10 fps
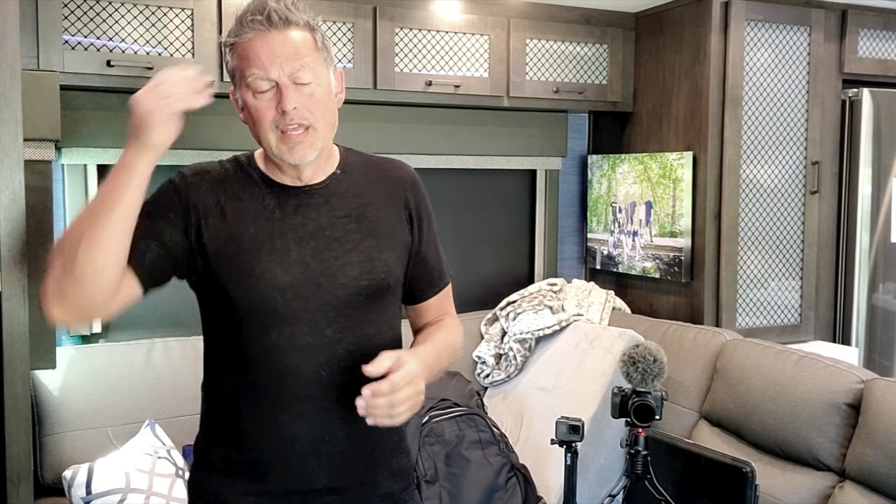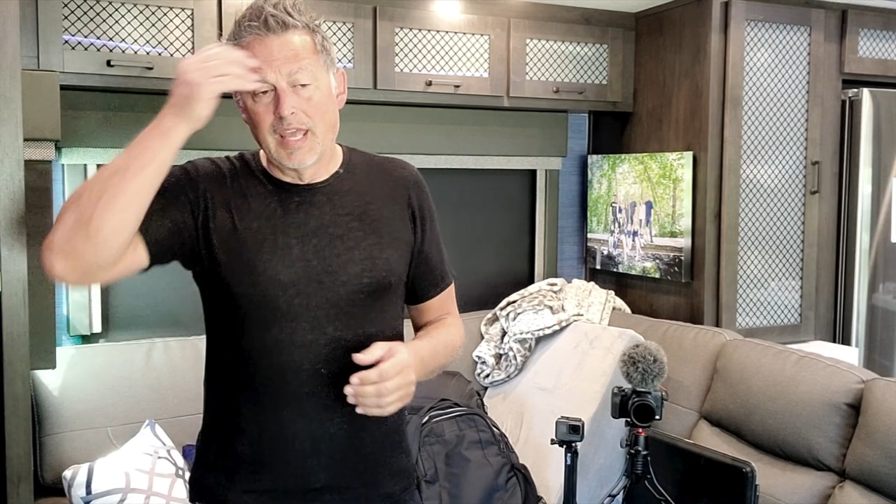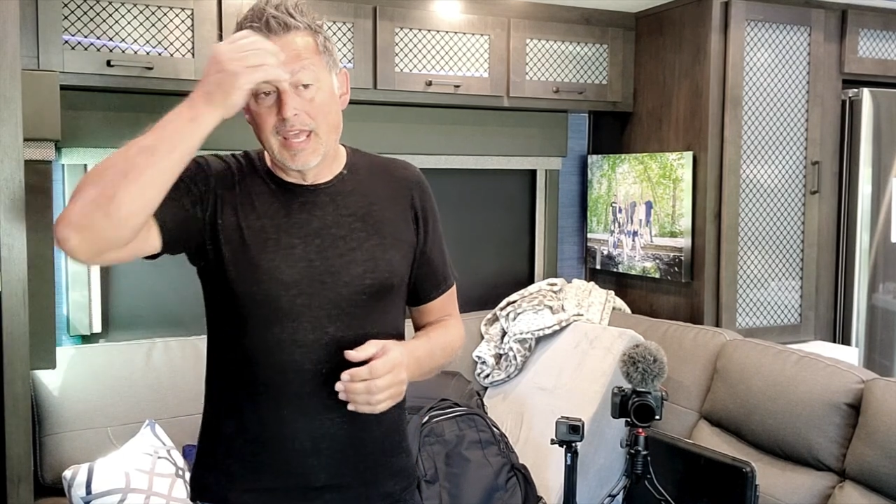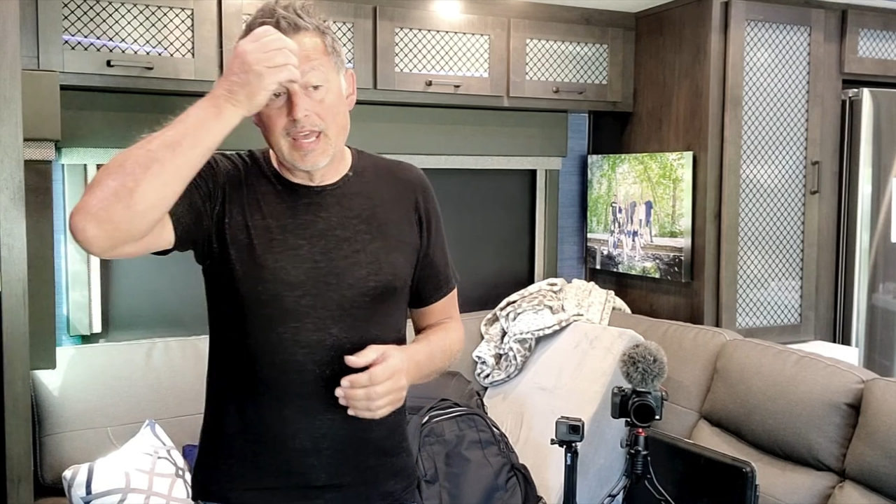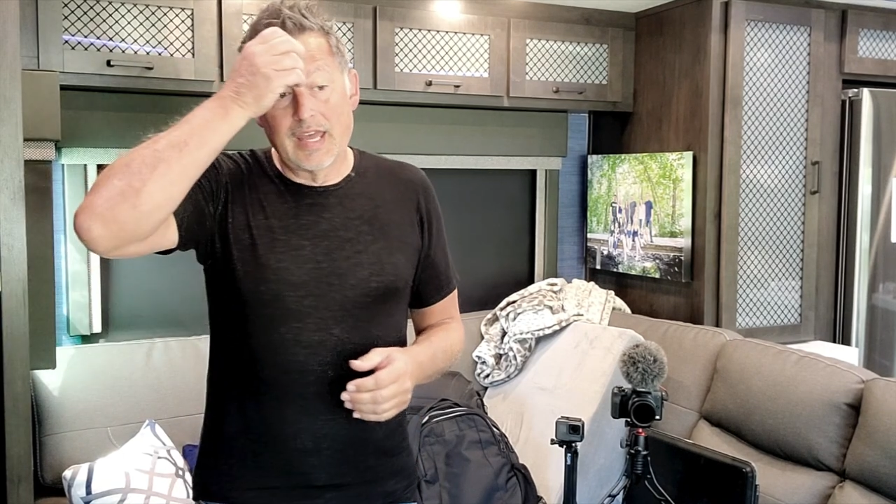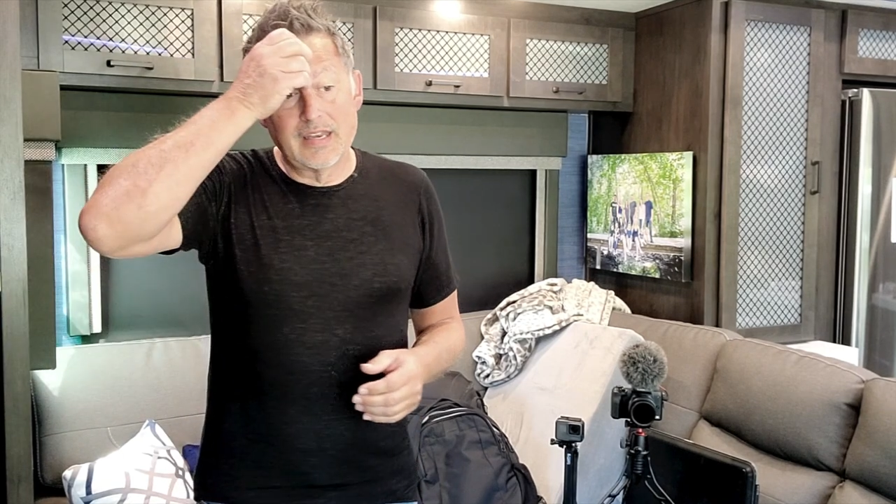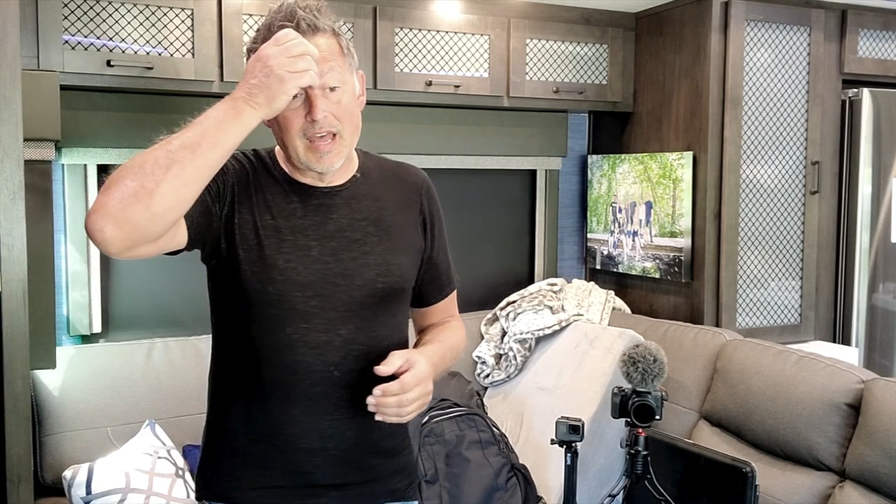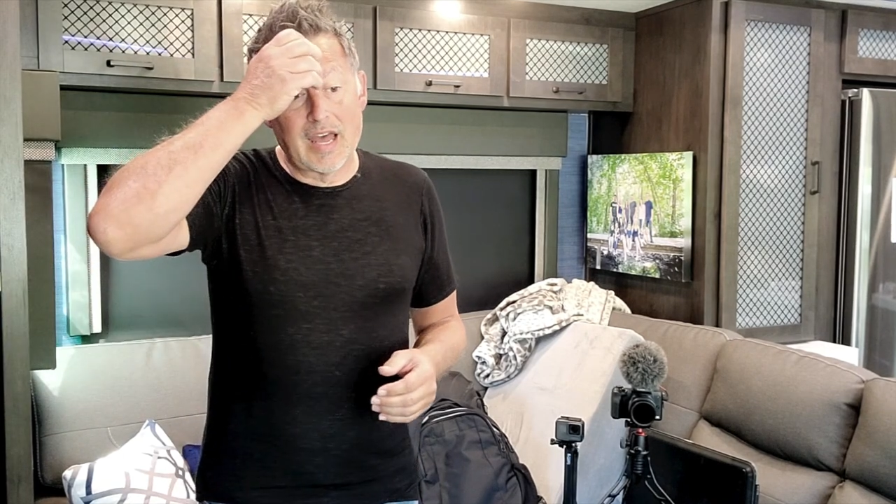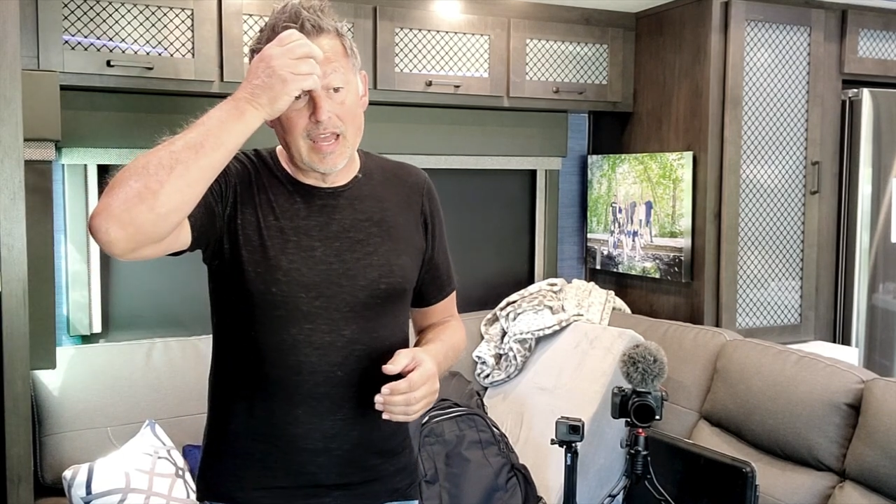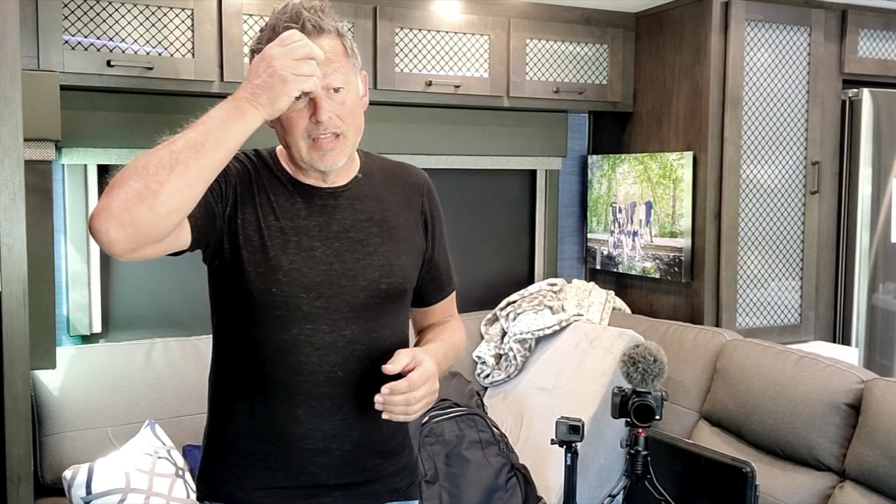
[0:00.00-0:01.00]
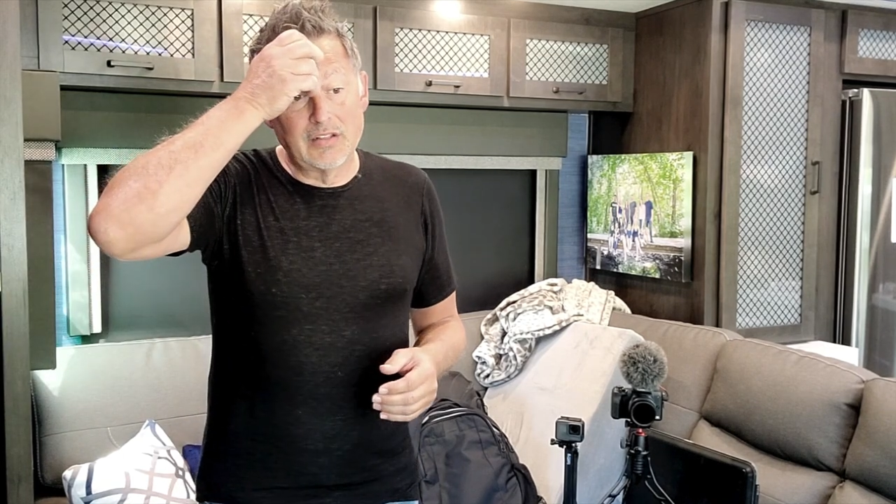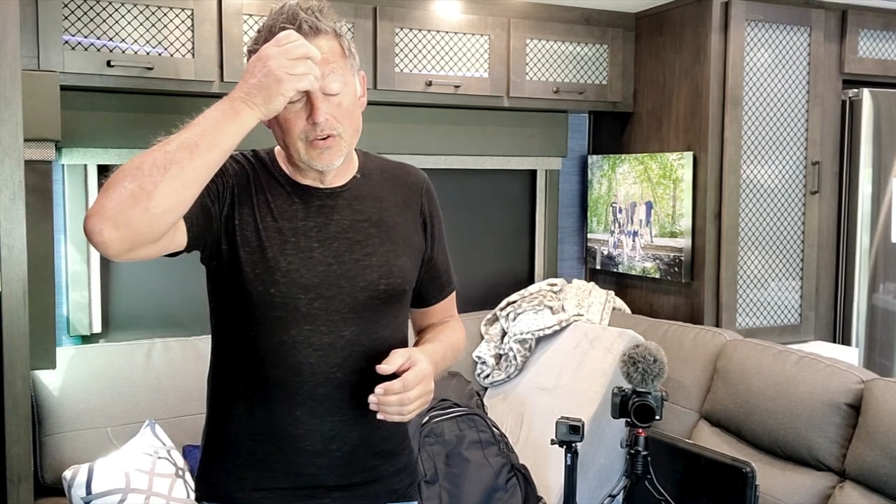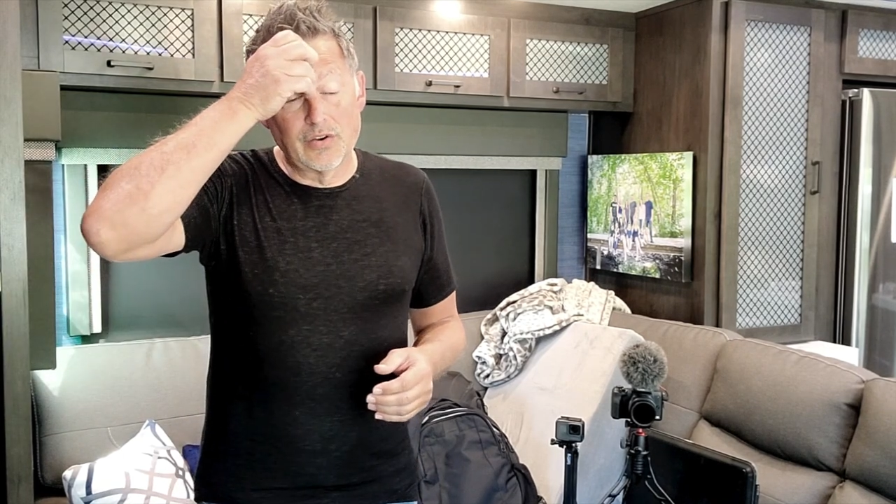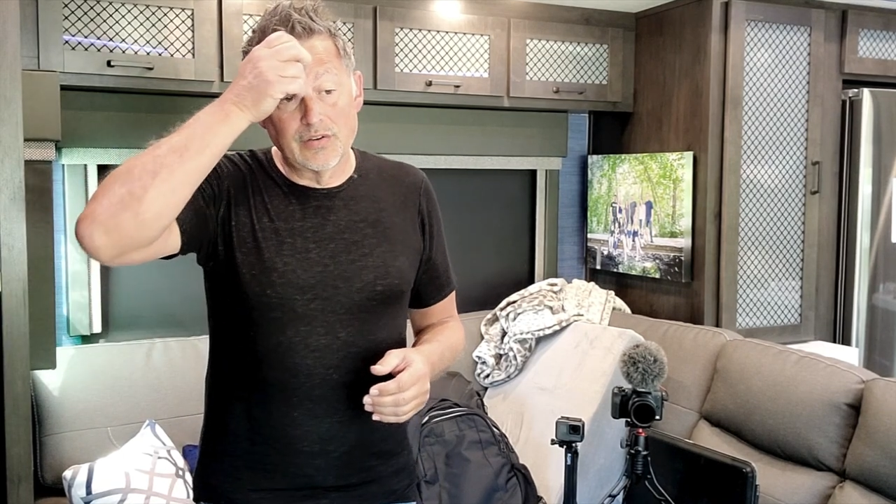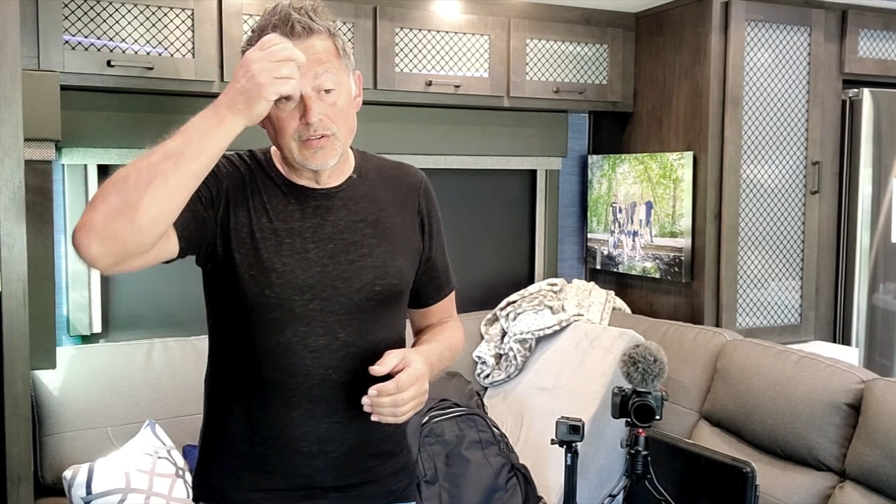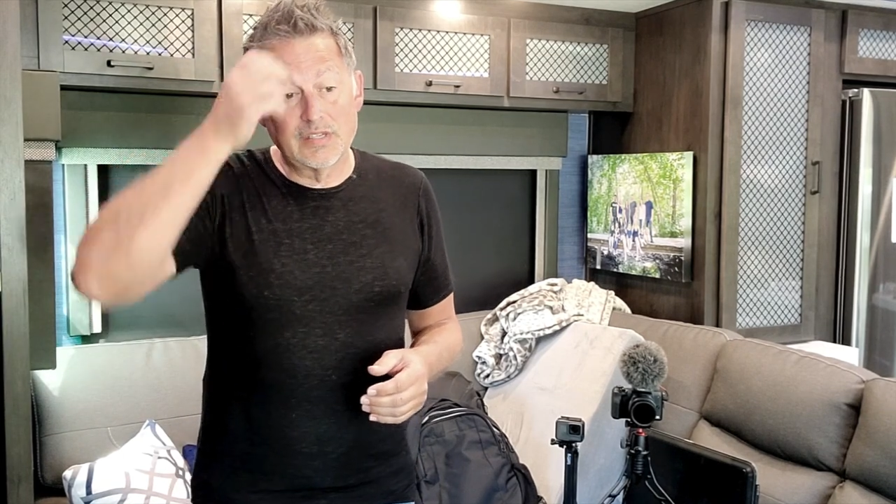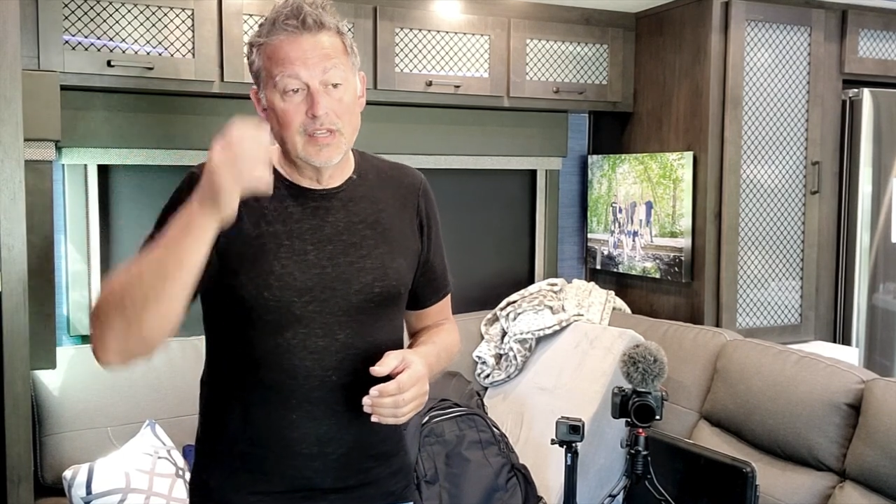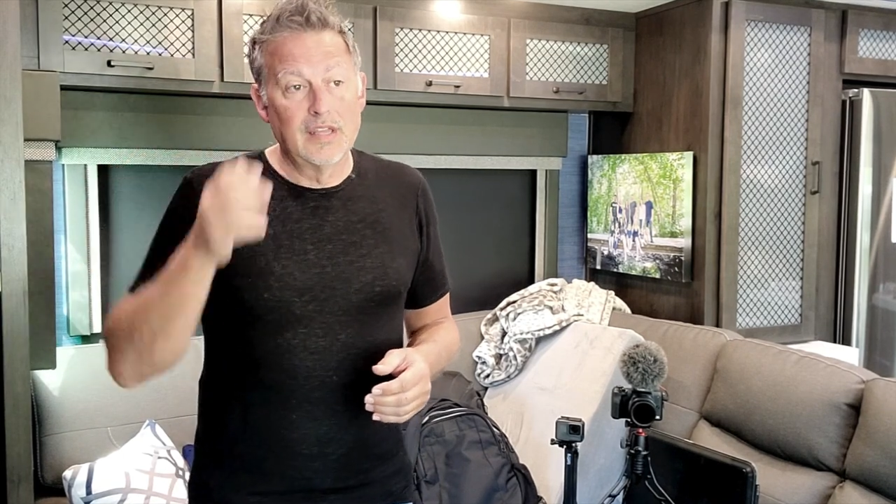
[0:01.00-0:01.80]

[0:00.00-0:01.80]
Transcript: and I learned